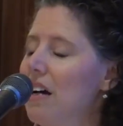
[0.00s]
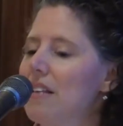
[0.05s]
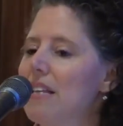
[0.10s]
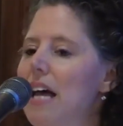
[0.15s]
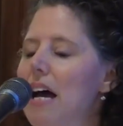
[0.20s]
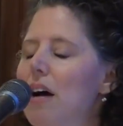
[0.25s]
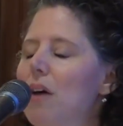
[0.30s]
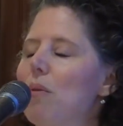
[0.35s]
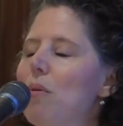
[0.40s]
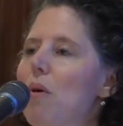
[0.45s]

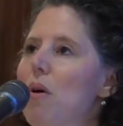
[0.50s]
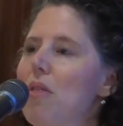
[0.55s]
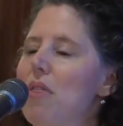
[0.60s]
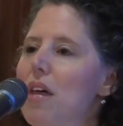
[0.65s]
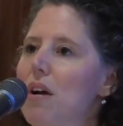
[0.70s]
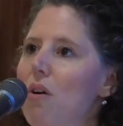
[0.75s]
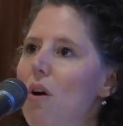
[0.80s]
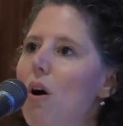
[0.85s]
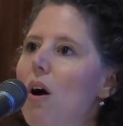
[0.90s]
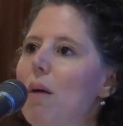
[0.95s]
Now,
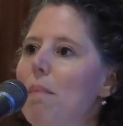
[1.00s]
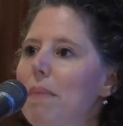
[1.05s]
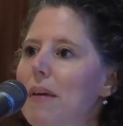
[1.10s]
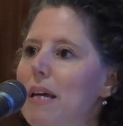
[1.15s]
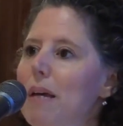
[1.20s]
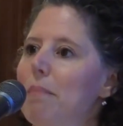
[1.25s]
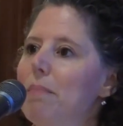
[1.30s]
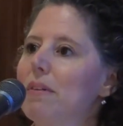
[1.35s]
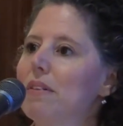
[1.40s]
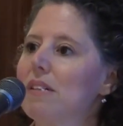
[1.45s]
there are
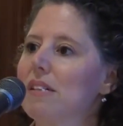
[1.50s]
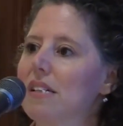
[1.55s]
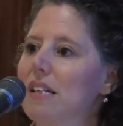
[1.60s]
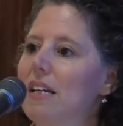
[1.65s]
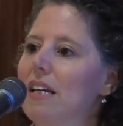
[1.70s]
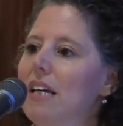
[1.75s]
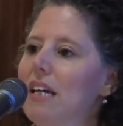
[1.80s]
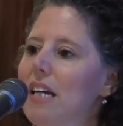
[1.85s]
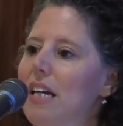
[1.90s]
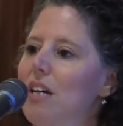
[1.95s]
people
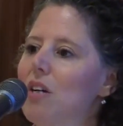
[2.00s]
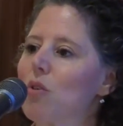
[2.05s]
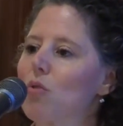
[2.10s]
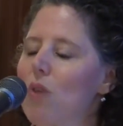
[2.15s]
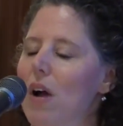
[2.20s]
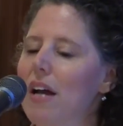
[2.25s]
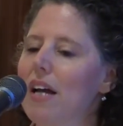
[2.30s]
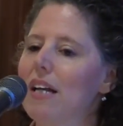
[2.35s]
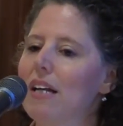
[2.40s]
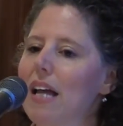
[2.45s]
sitting here
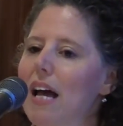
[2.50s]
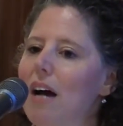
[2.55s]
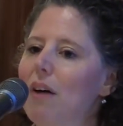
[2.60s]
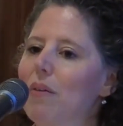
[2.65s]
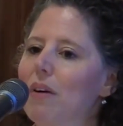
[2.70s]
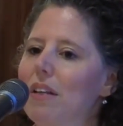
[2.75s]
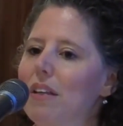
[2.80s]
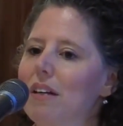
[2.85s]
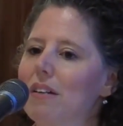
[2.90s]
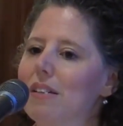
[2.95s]
right
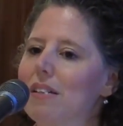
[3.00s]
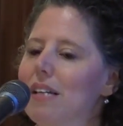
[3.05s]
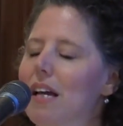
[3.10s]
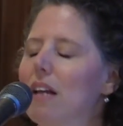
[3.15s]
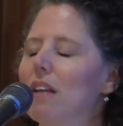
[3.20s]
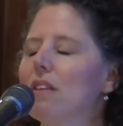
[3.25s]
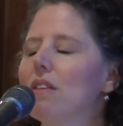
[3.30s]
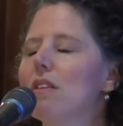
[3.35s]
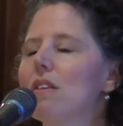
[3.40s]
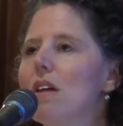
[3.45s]
now and they're
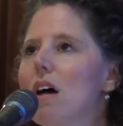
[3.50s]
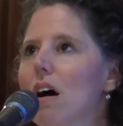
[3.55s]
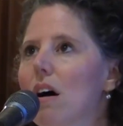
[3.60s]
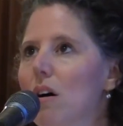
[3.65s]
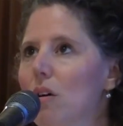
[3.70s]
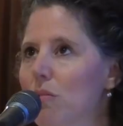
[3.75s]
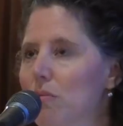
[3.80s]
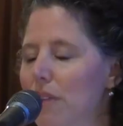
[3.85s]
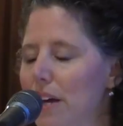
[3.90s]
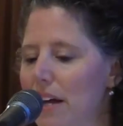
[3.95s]
saying,
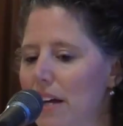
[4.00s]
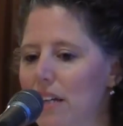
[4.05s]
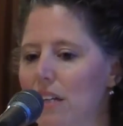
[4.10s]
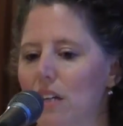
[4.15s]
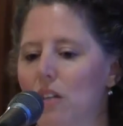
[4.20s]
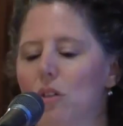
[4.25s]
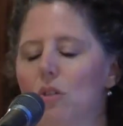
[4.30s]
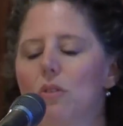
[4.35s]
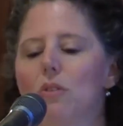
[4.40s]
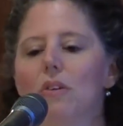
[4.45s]
no,
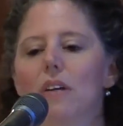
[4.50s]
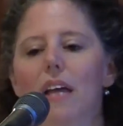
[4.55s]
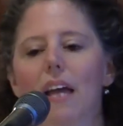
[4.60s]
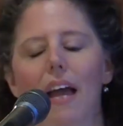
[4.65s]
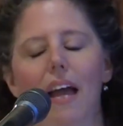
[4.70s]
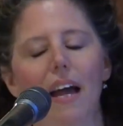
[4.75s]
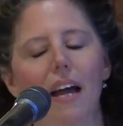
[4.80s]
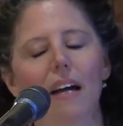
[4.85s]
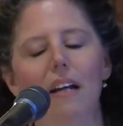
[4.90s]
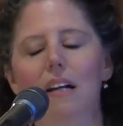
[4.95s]
Randy, you
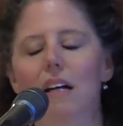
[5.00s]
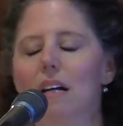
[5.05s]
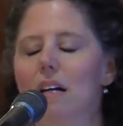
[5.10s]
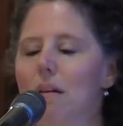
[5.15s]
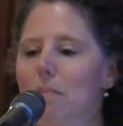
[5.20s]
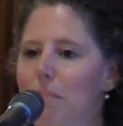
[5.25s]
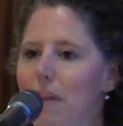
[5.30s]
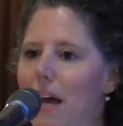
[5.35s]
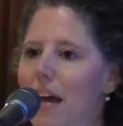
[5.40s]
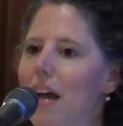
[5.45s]
can't
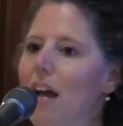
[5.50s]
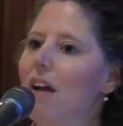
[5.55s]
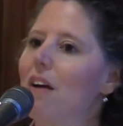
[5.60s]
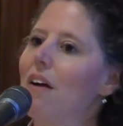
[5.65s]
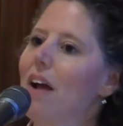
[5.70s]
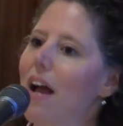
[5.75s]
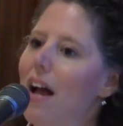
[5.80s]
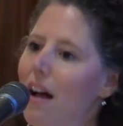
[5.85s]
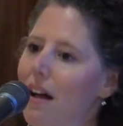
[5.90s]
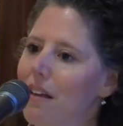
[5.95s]

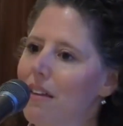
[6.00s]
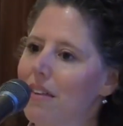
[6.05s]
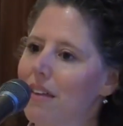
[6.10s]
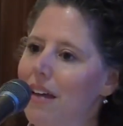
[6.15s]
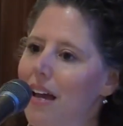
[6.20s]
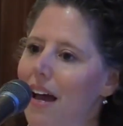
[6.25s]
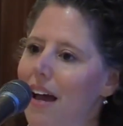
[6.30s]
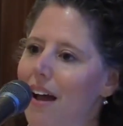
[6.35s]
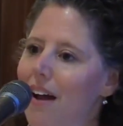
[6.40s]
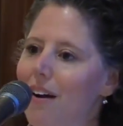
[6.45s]
compare
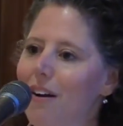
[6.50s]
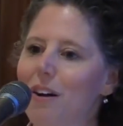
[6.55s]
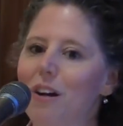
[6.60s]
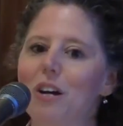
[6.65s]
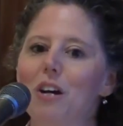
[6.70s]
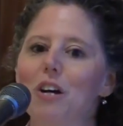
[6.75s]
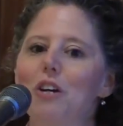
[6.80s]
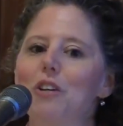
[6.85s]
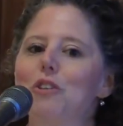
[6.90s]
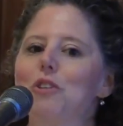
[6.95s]

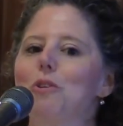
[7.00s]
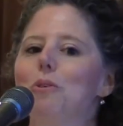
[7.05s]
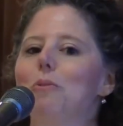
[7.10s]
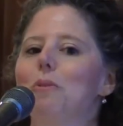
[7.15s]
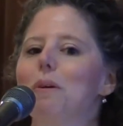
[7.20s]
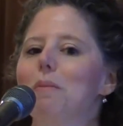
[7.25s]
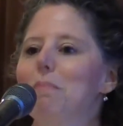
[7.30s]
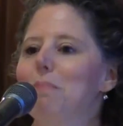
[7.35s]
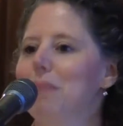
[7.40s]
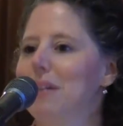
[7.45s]
healthcare to
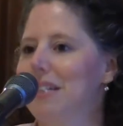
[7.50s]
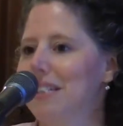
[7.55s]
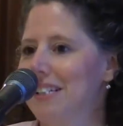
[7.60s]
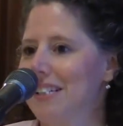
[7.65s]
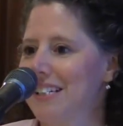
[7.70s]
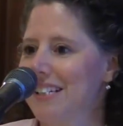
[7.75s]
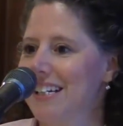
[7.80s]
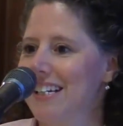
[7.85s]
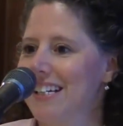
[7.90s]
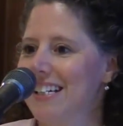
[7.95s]
a
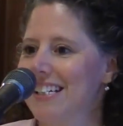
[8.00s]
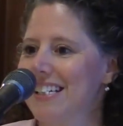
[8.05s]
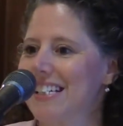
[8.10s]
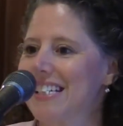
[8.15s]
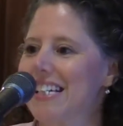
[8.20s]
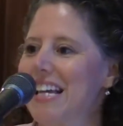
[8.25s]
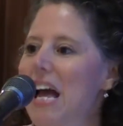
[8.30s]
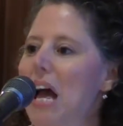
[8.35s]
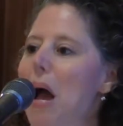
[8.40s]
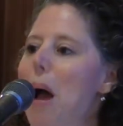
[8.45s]

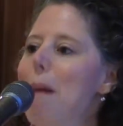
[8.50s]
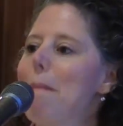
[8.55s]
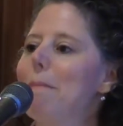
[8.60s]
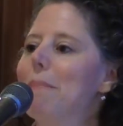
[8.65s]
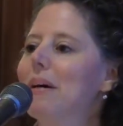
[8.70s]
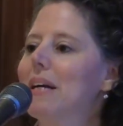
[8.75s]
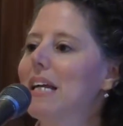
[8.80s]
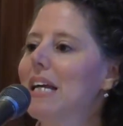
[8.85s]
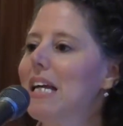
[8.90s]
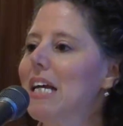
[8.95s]
business.
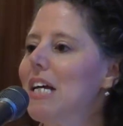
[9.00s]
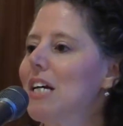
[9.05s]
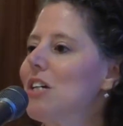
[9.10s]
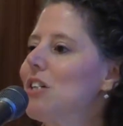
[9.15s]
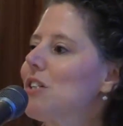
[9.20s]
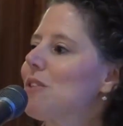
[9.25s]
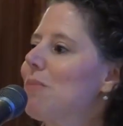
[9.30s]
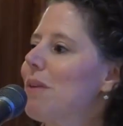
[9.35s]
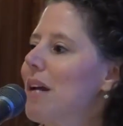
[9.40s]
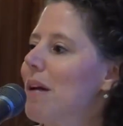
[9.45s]
But
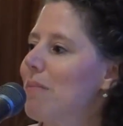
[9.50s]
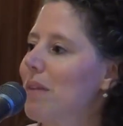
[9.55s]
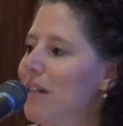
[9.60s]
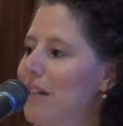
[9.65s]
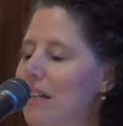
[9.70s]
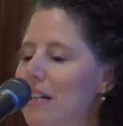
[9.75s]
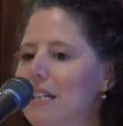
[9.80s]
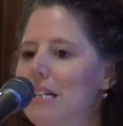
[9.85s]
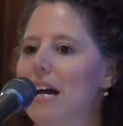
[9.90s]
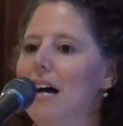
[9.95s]
here's what I'm
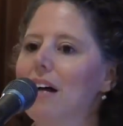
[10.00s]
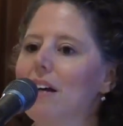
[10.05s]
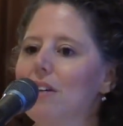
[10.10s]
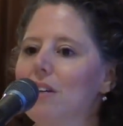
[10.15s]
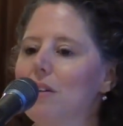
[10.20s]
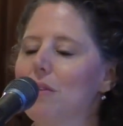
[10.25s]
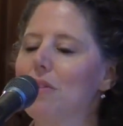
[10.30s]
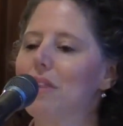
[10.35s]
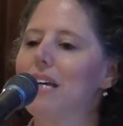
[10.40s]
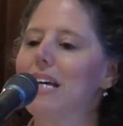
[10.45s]
going to
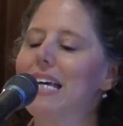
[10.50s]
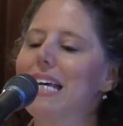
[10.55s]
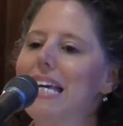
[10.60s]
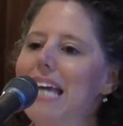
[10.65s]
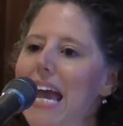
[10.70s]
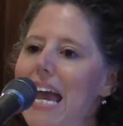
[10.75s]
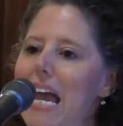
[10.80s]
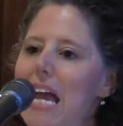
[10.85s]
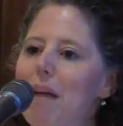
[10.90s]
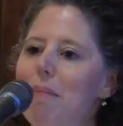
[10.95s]
tell you. The
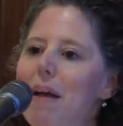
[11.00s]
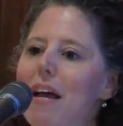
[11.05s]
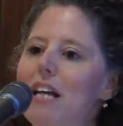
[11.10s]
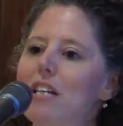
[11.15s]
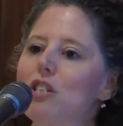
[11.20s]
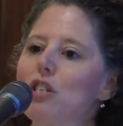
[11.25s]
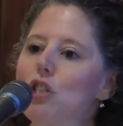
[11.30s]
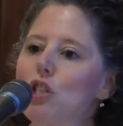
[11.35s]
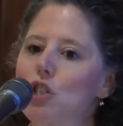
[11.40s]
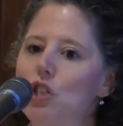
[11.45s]
game
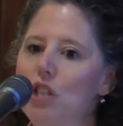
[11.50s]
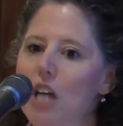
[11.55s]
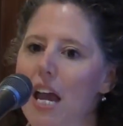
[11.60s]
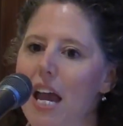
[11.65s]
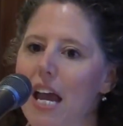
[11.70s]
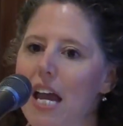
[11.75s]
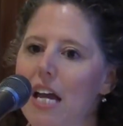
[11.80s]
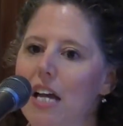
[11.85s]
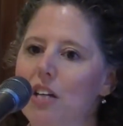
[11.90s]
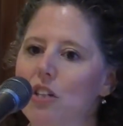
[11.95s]
has
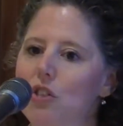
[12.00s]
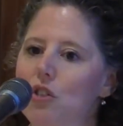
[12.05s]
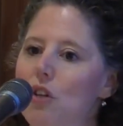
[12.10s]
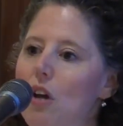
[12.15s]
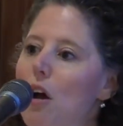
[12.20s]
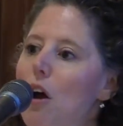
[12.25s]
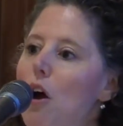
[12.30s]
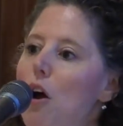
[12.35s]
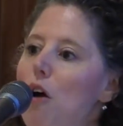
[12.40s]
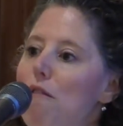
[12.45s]
changed
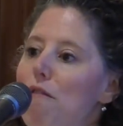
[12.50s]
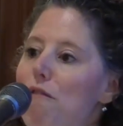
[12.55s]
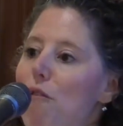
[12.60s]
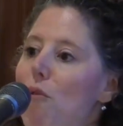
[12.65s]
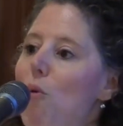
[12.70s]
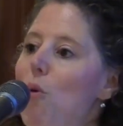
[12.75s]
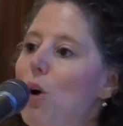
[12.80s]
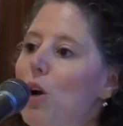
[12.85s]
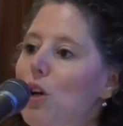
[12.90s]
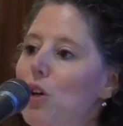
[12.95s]

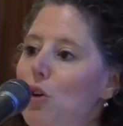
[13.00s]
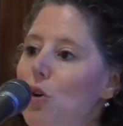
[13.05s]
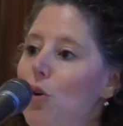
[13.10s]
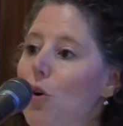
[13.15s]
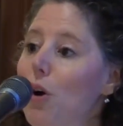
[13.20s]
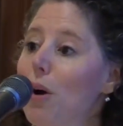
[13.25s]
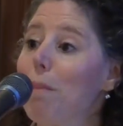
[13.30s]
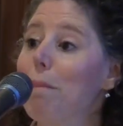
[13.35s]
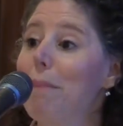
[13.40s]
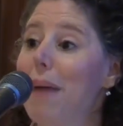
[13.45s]
for
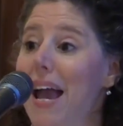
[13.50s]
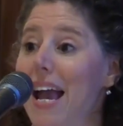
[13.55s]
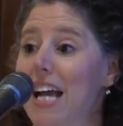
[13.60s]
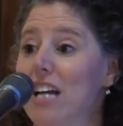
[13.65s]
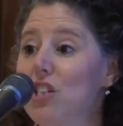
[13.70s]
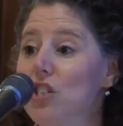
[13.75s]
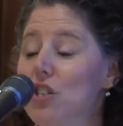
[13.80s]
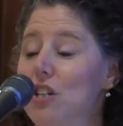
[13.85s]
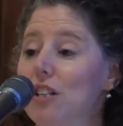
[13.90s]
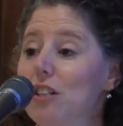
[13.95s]
your
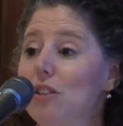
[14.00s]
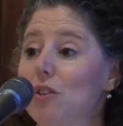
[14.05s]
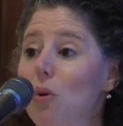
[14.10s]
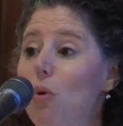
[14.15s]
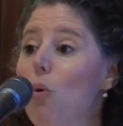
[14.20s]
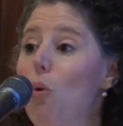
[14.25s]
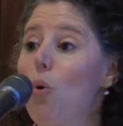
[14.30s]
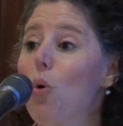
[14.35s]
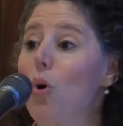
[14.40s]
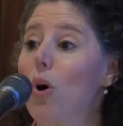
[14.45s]
patients
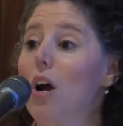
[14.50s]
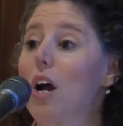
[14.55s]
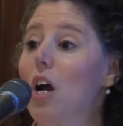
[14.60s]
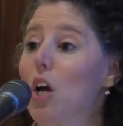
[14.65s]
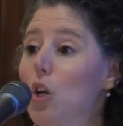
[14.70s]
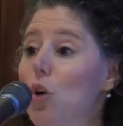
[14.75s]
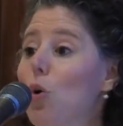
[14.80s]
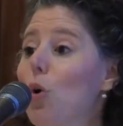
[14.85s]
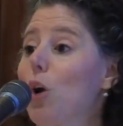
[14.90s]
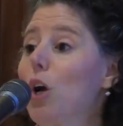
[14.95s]

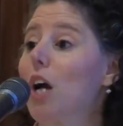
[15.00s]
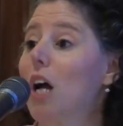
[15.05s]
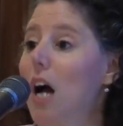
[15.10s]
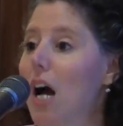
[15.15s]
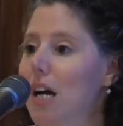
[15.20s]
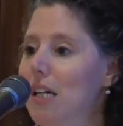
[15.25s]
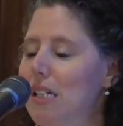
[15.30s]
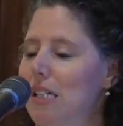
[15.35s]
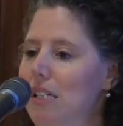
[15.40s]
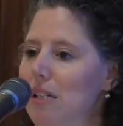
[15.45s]
or your
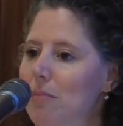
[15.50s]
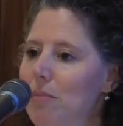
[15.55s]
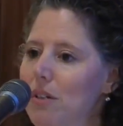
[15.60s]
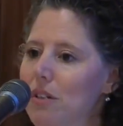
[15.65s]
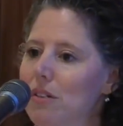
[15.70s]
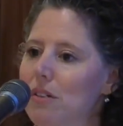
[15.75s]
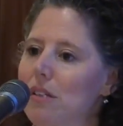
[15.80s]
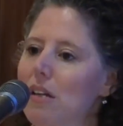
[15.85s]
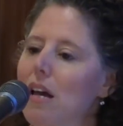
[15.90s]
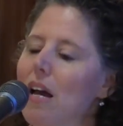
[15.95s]

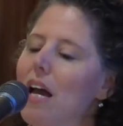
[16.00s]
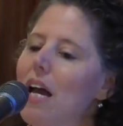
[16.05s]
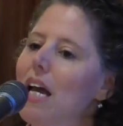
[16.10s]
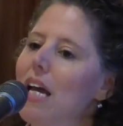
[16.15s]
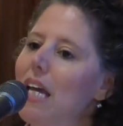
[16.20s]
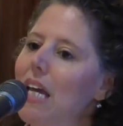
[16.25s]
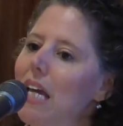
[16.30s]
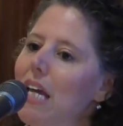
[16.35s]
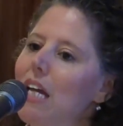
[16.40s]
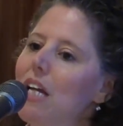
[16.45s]
customers.
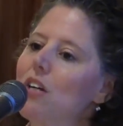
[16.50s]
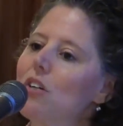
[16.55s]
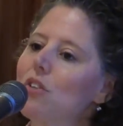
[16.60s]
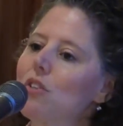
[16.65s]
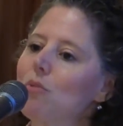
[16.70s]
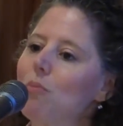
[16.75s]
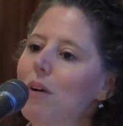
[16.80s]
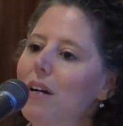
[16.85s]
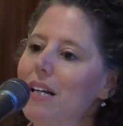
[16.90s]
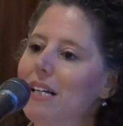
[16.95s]

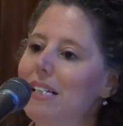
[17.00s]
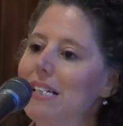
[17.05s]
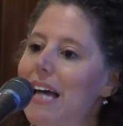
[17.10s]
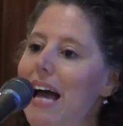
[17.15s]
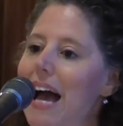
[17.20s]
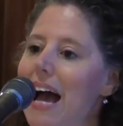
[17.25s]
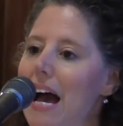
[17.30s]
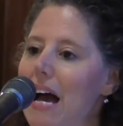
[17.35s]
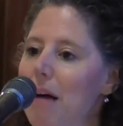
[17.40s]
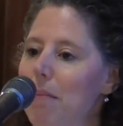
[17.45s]
Here's what has
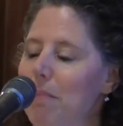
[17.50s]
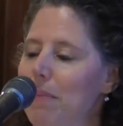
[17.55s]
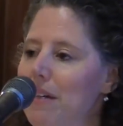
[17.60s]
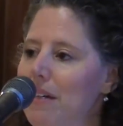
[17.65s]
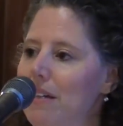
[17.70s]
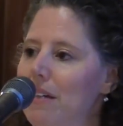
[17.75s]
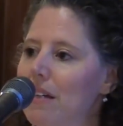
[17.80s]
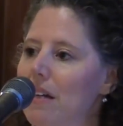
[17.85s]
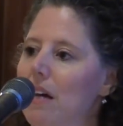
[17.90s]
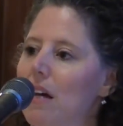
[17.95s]

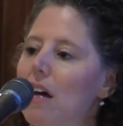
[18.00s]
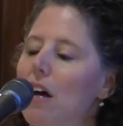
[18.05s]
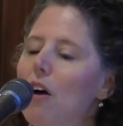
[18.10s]
happened.